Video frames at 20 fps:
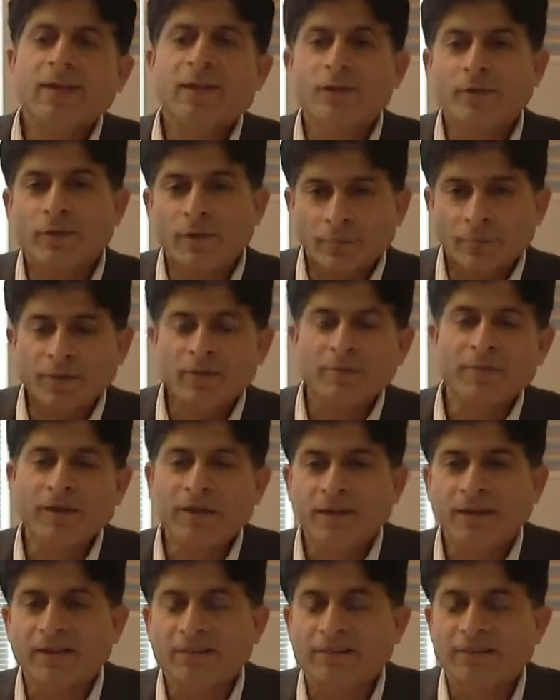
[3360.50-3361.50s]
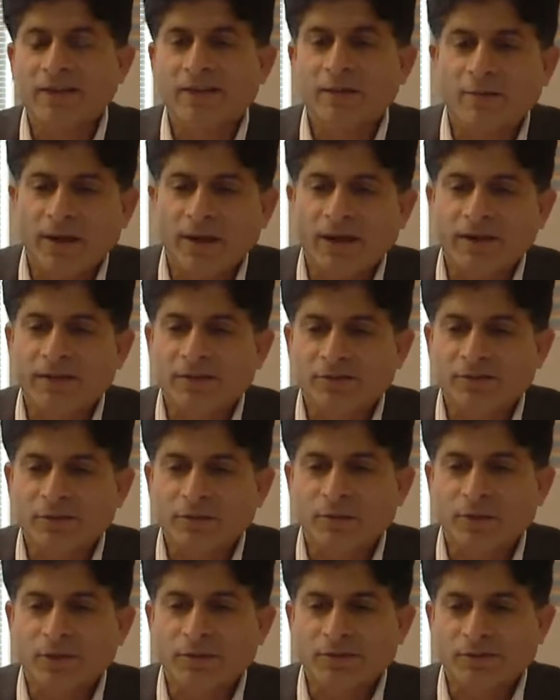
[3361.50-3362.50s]
implement SD-WAN and so
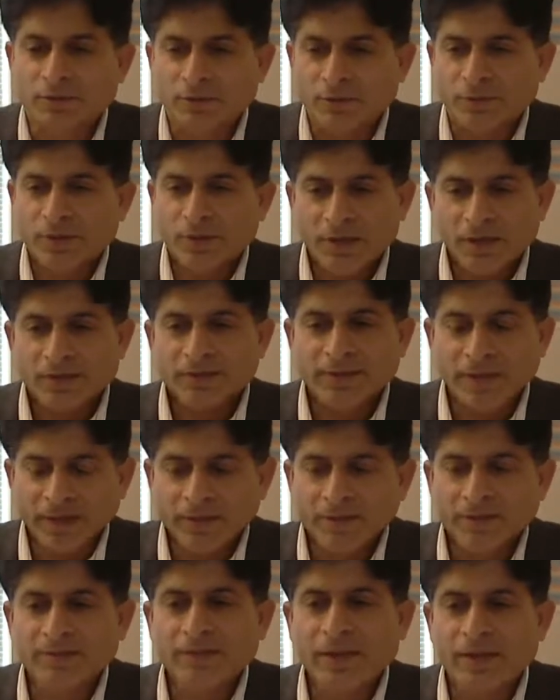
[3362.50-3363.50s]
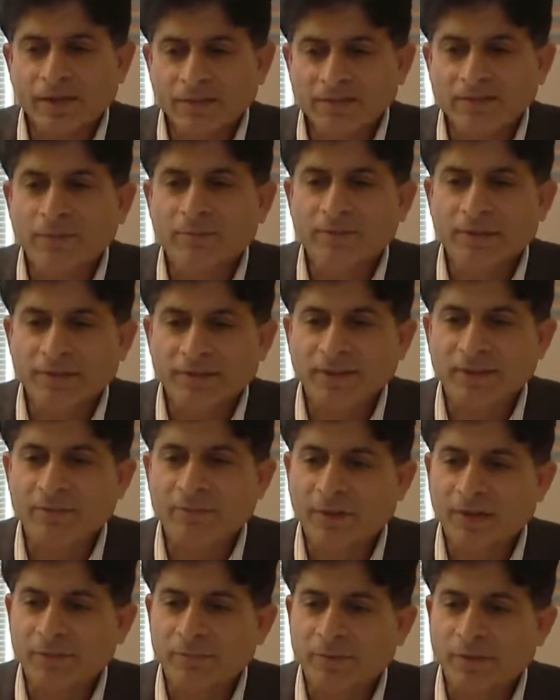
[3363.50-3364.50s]
on. So that is something that
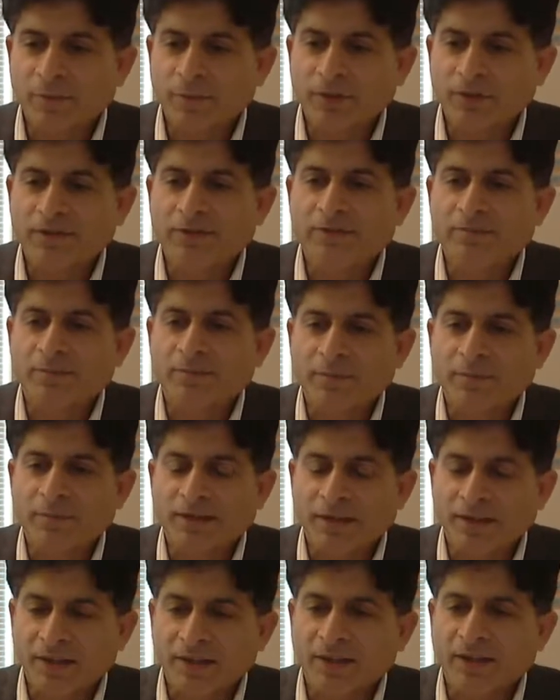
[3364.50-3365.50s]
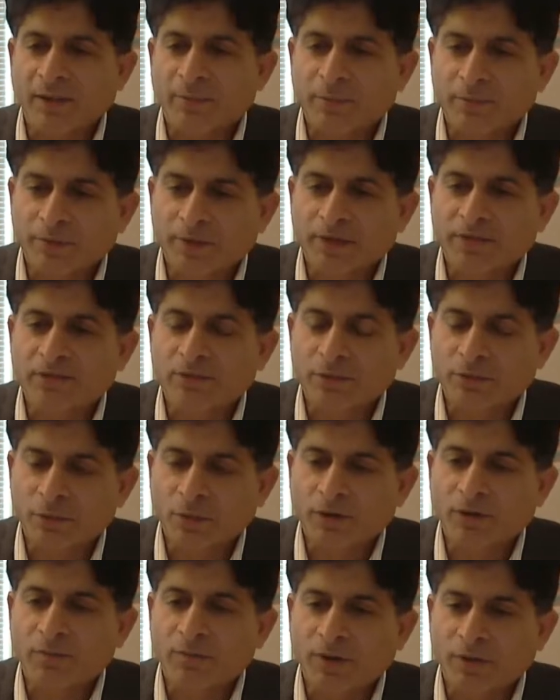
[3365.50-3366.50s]
might be worth maybe taking a couple minutes to
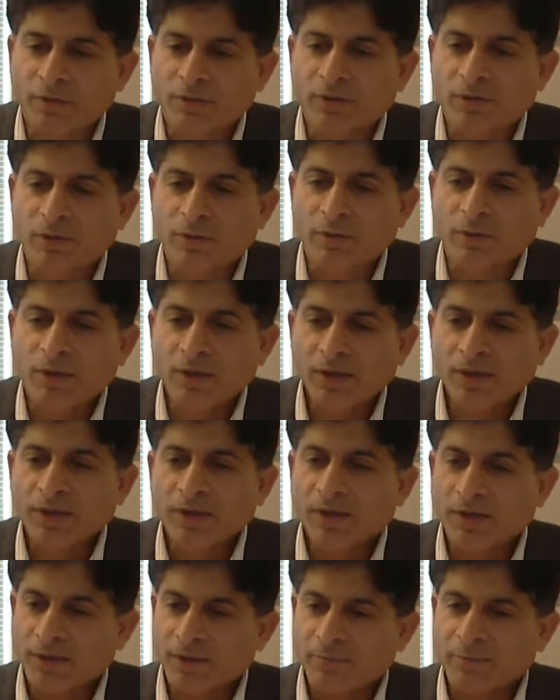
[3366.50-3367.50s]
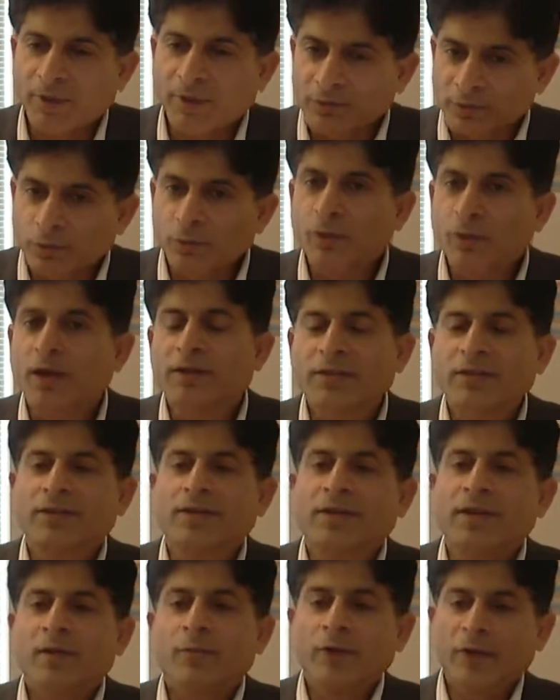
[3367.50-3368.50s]
talk about, because
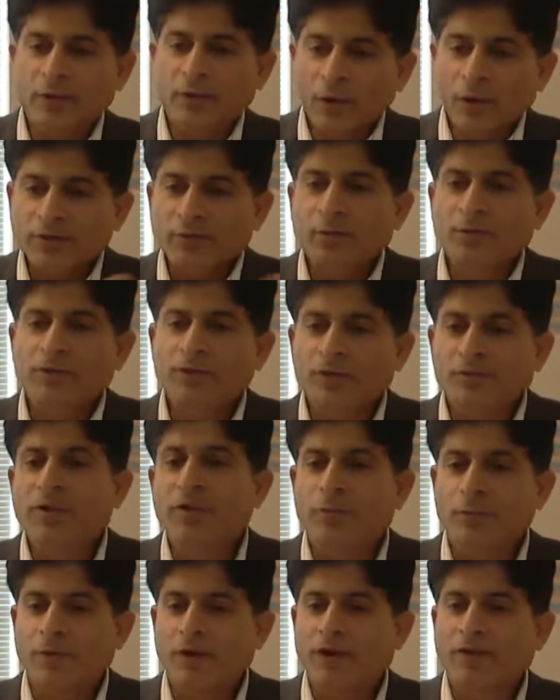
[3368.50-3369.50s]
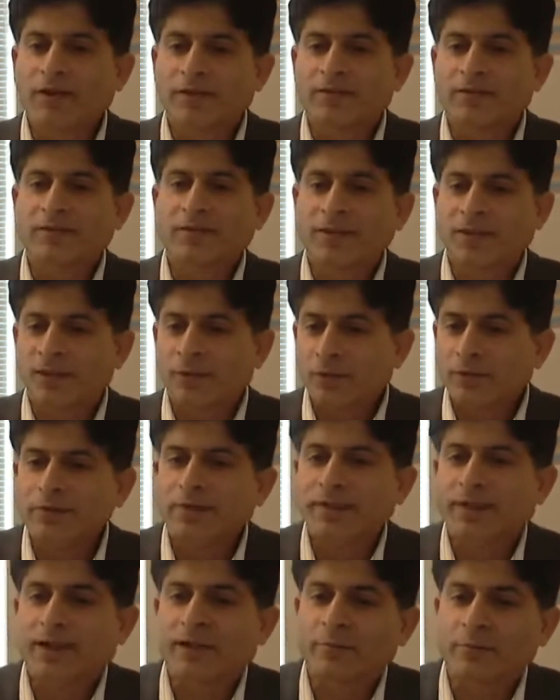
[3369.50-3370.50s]
we talked about the different verticals that are
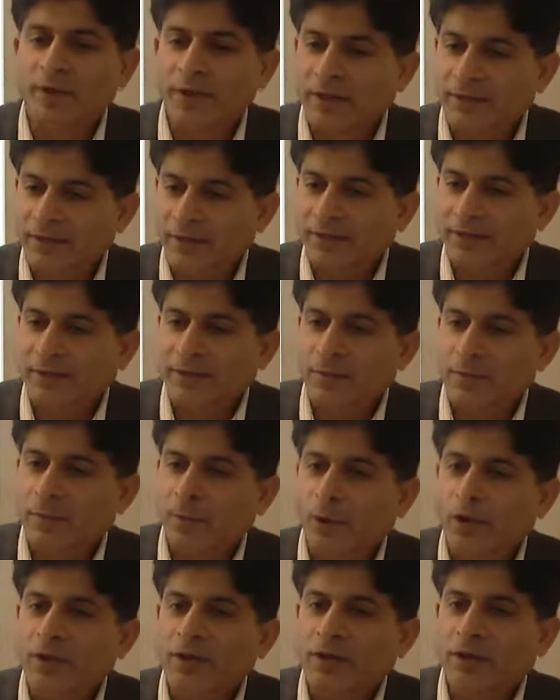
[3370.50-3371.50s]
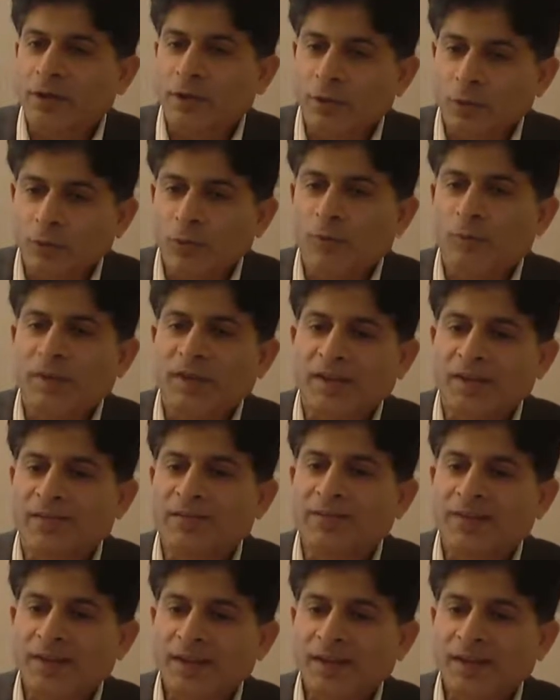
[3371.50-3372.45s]
using it, but I think an important glue piece